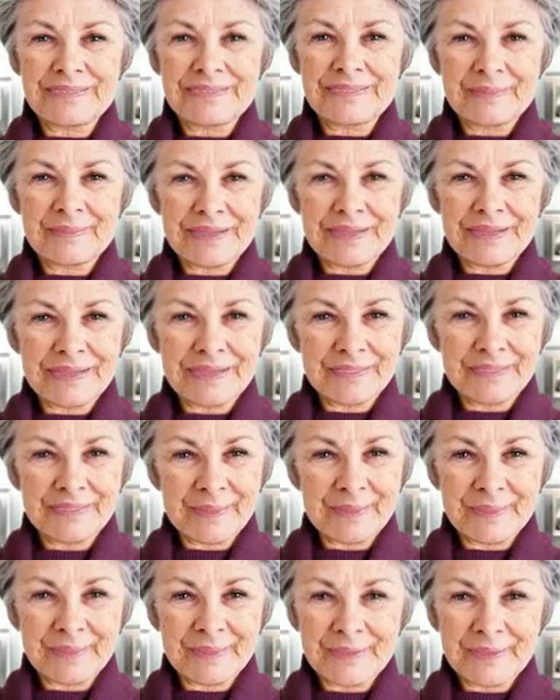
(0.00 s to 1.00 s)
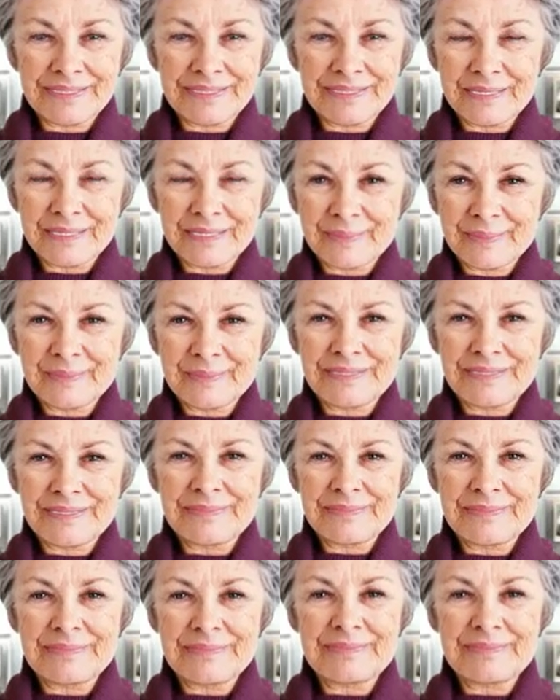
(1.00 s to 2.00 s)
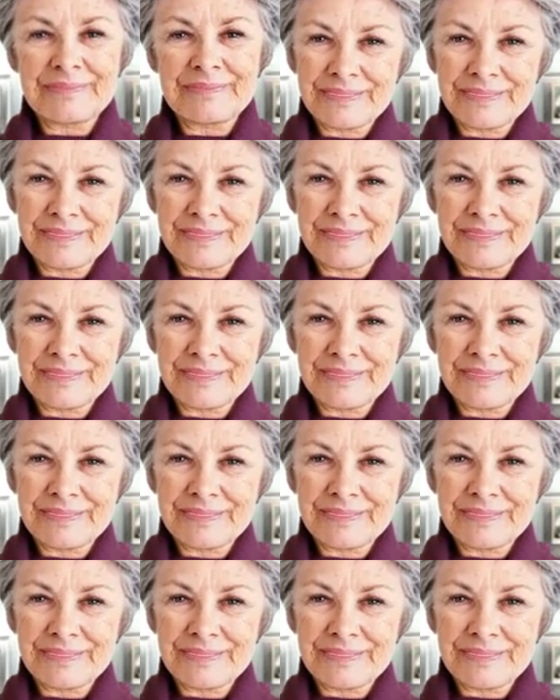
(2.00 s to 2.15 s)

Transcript: and weighs almost an ounce,